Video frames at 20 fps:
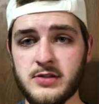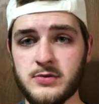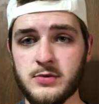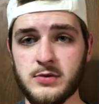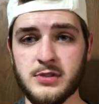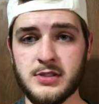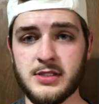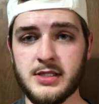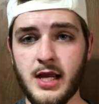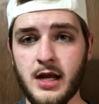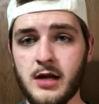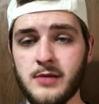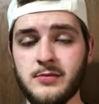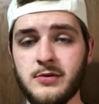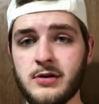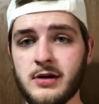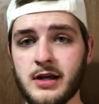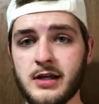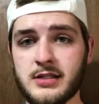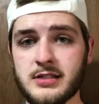was terrible
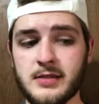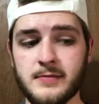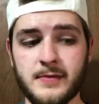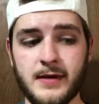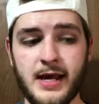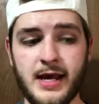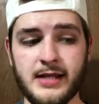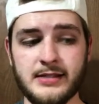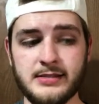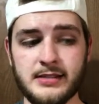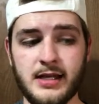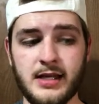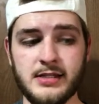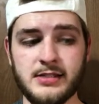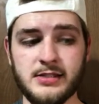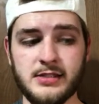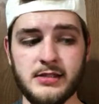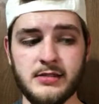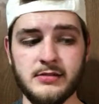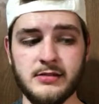against the pass last
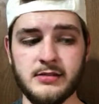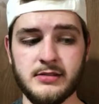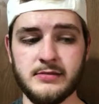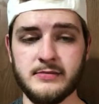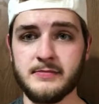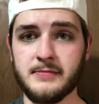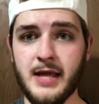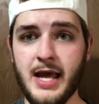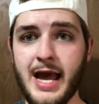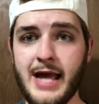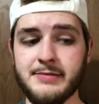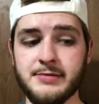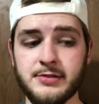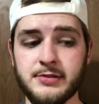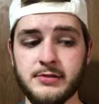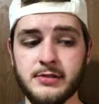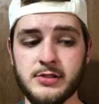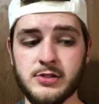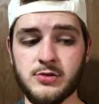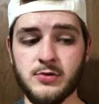year, just
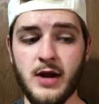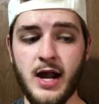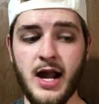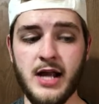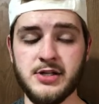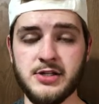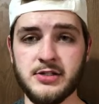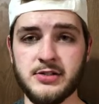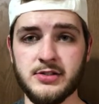absolutely trash.